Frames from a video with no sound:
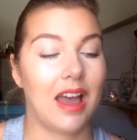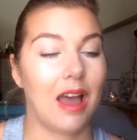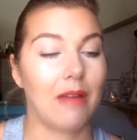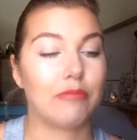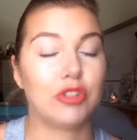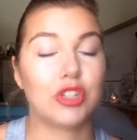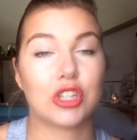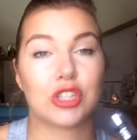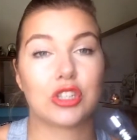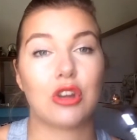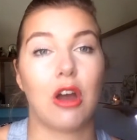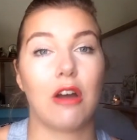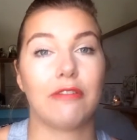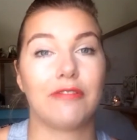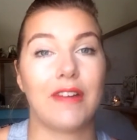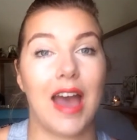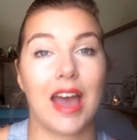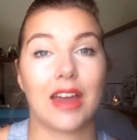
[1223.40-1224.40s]
I'm just
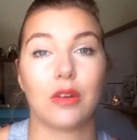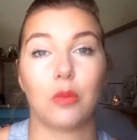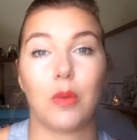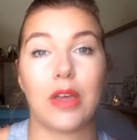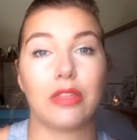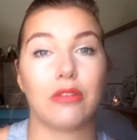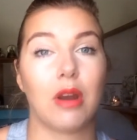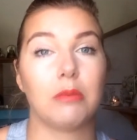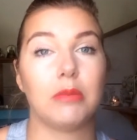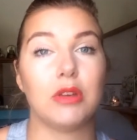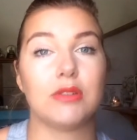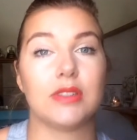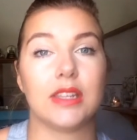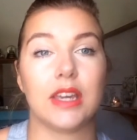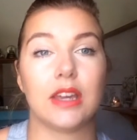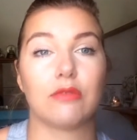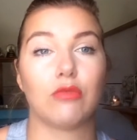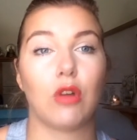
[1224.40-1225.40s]
not a fan. Whether I'm
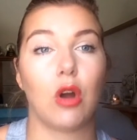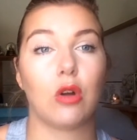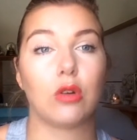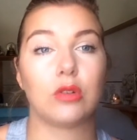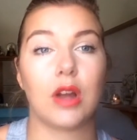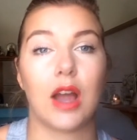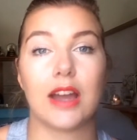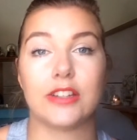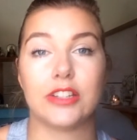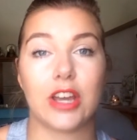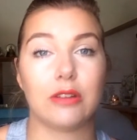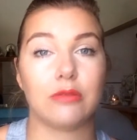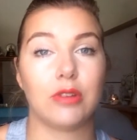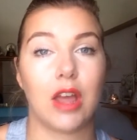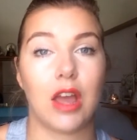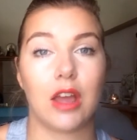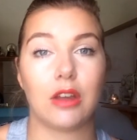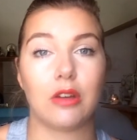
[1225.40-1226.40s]
using it wrong, I
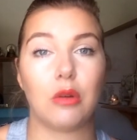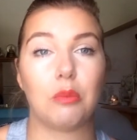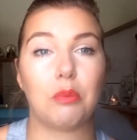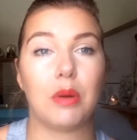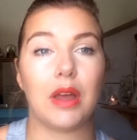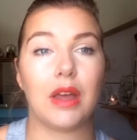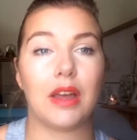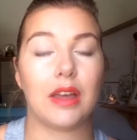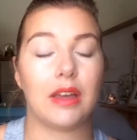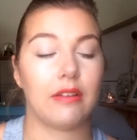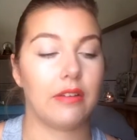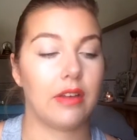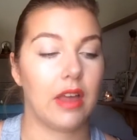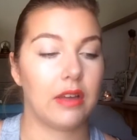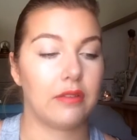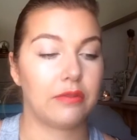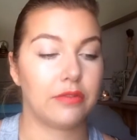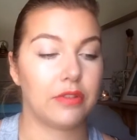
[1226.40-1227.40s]
don't know. But
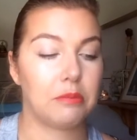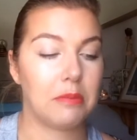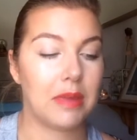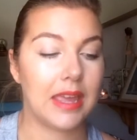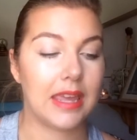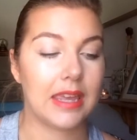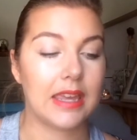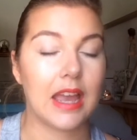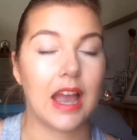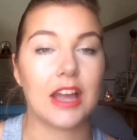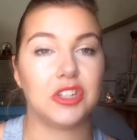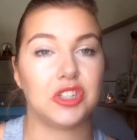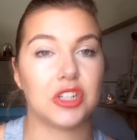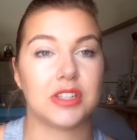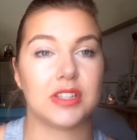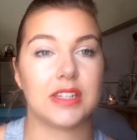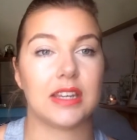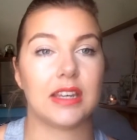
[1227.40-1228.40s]
for me, I
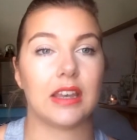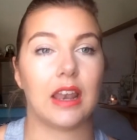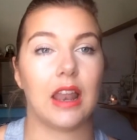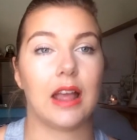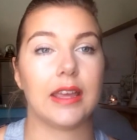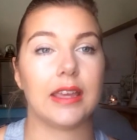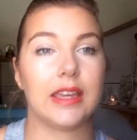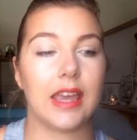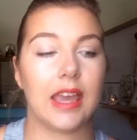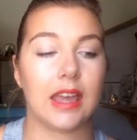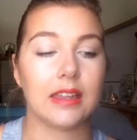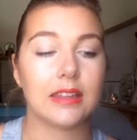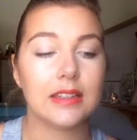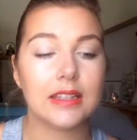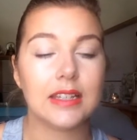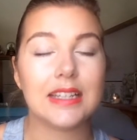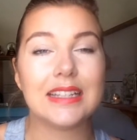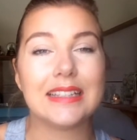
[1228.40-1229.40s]
just didn't like it.
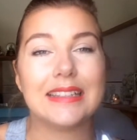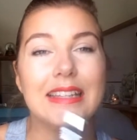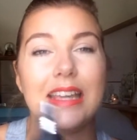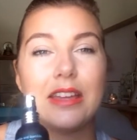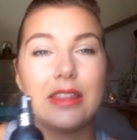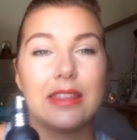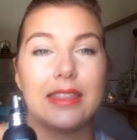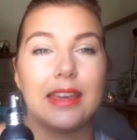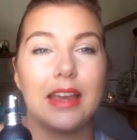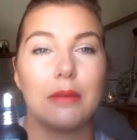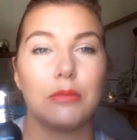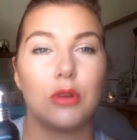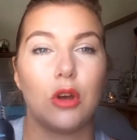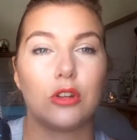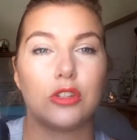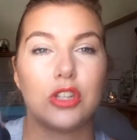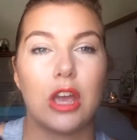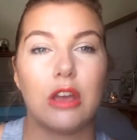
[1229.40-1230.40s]
The other thing I'm
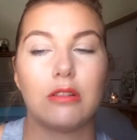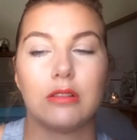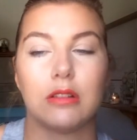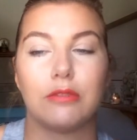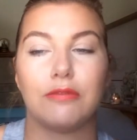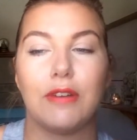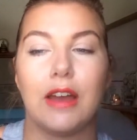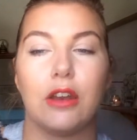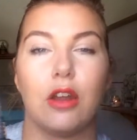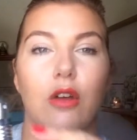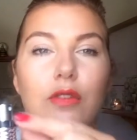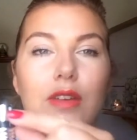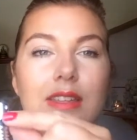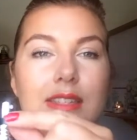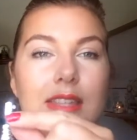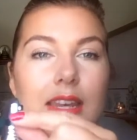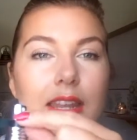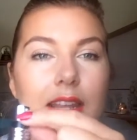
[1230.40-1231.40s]
not a total fan of
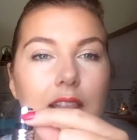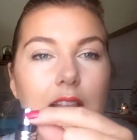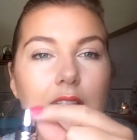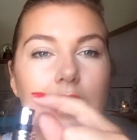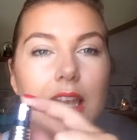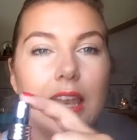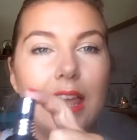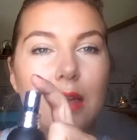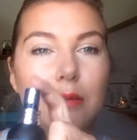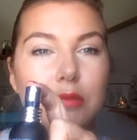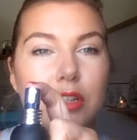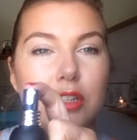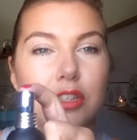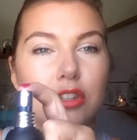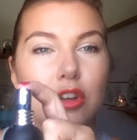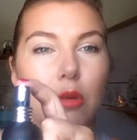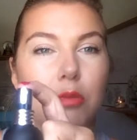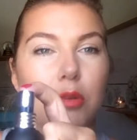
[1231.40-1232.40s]
is the little clip to
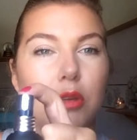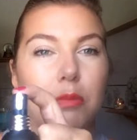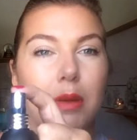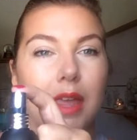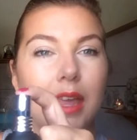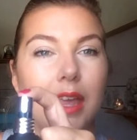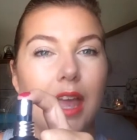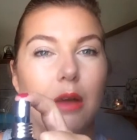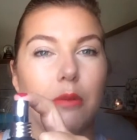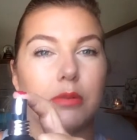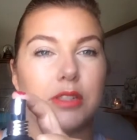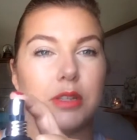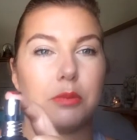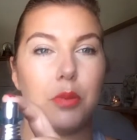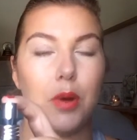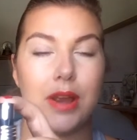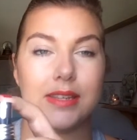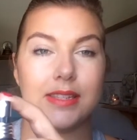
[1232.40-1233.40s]
stop you being able
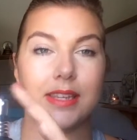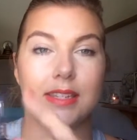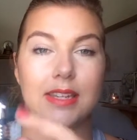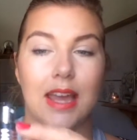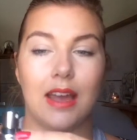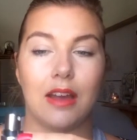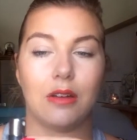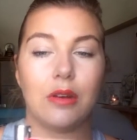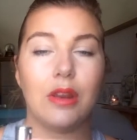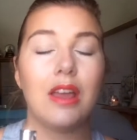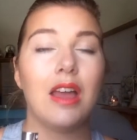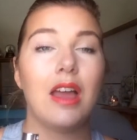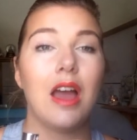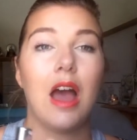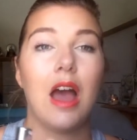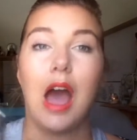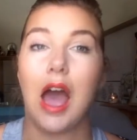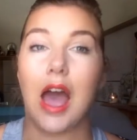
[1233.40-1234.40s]
to press it down.
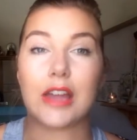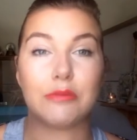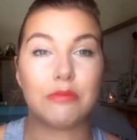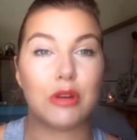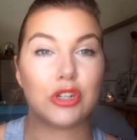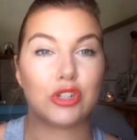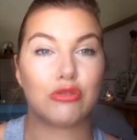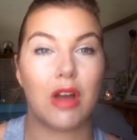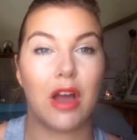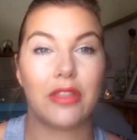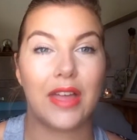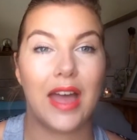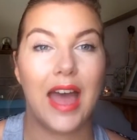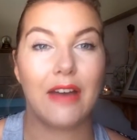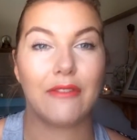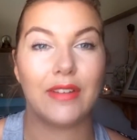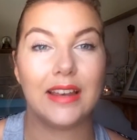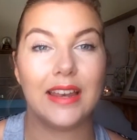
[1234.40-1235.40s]
I'd much rather
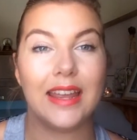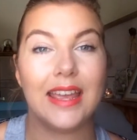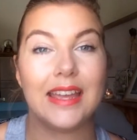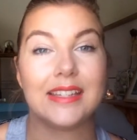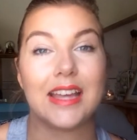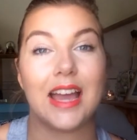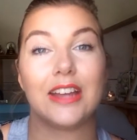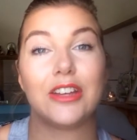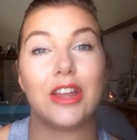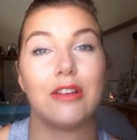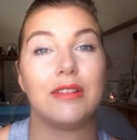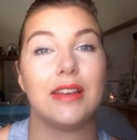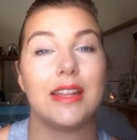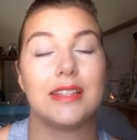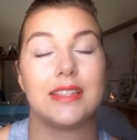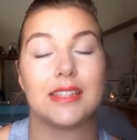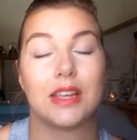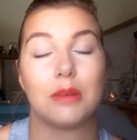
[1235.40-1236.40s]
have a lid. I know
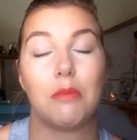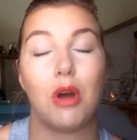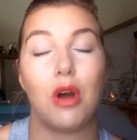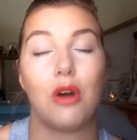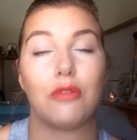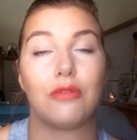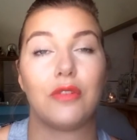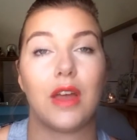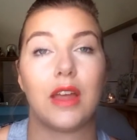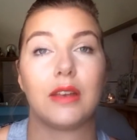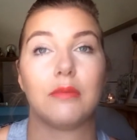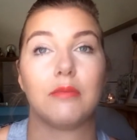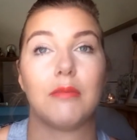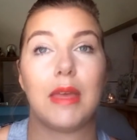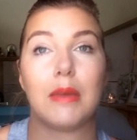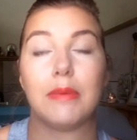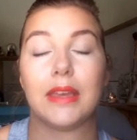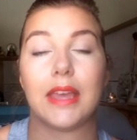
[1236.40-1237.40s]
lids come off
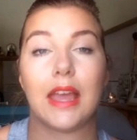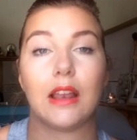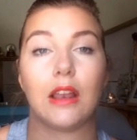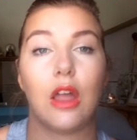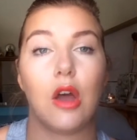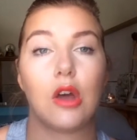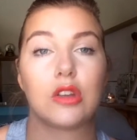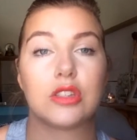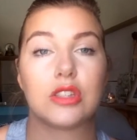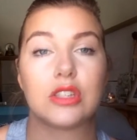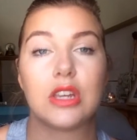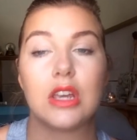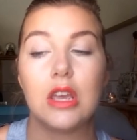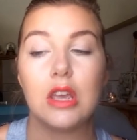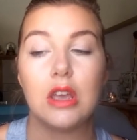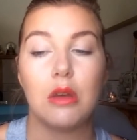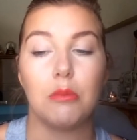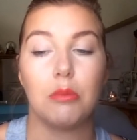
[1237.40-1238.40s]
and maybe get lost,
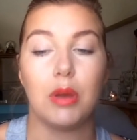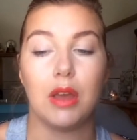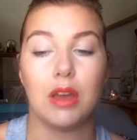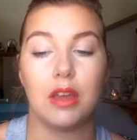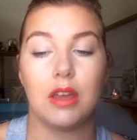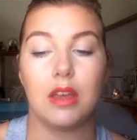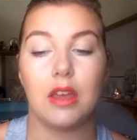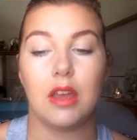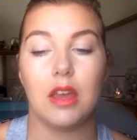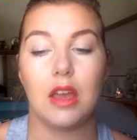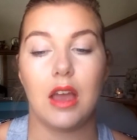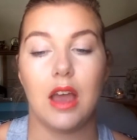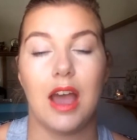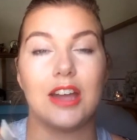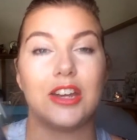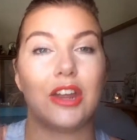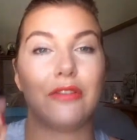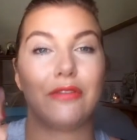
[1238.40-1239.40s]
but
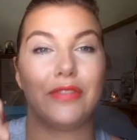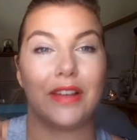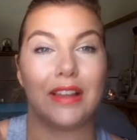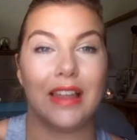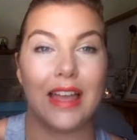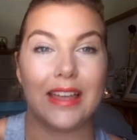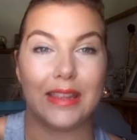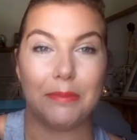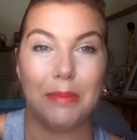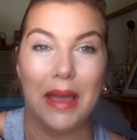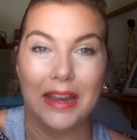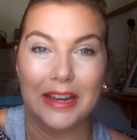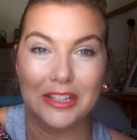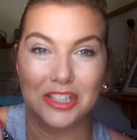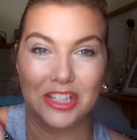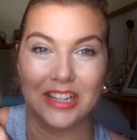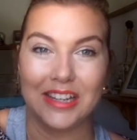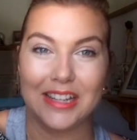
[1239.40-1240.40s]
I don't feel like the
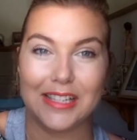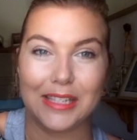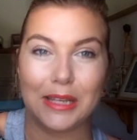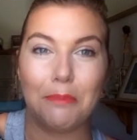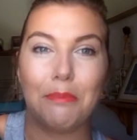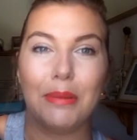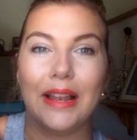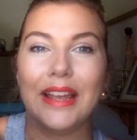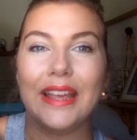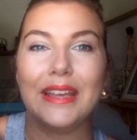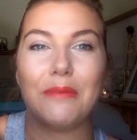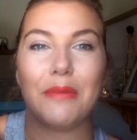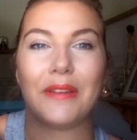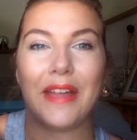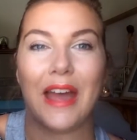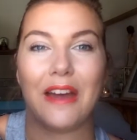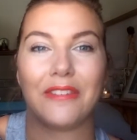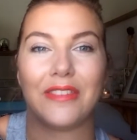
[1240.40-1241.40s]
packaging is complete
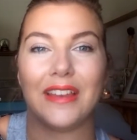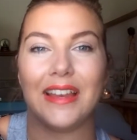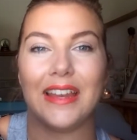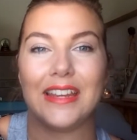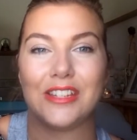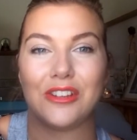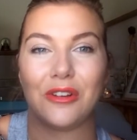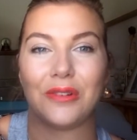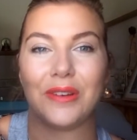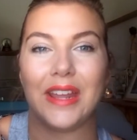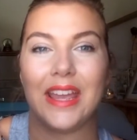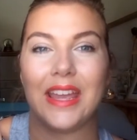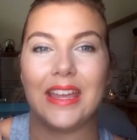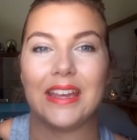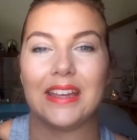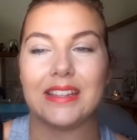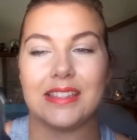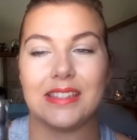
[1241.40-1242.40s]
without the lid on
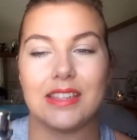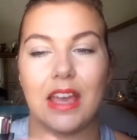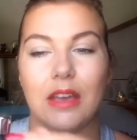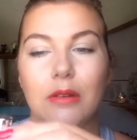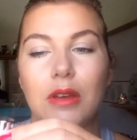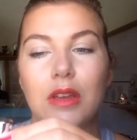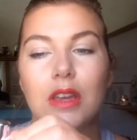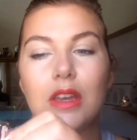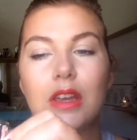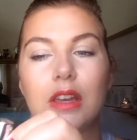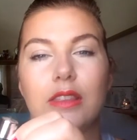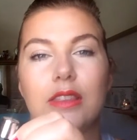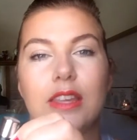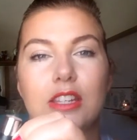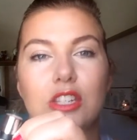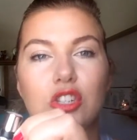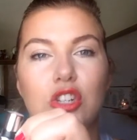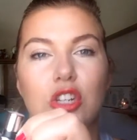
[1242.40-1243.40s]
here. So
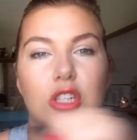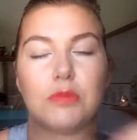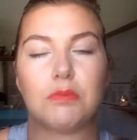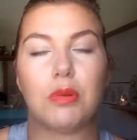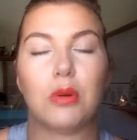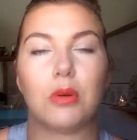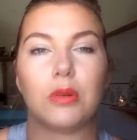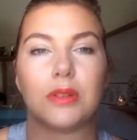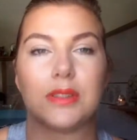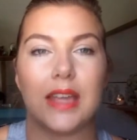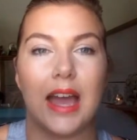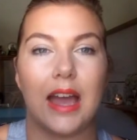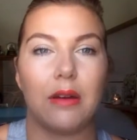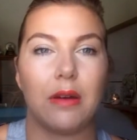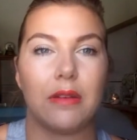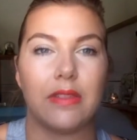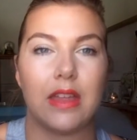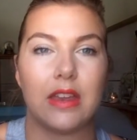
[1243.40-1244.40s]
this just pulls
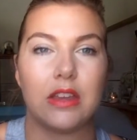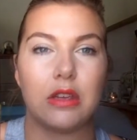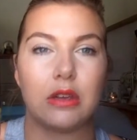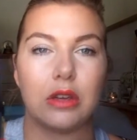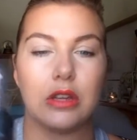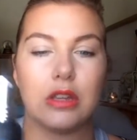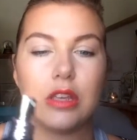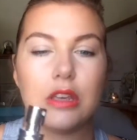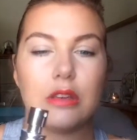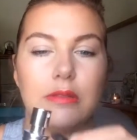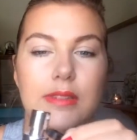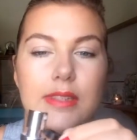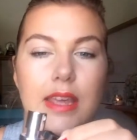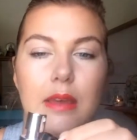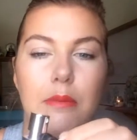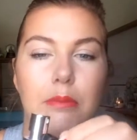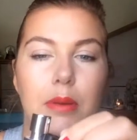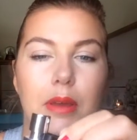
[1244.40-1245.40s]
out and then you can
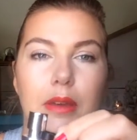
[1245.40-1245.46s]
use it.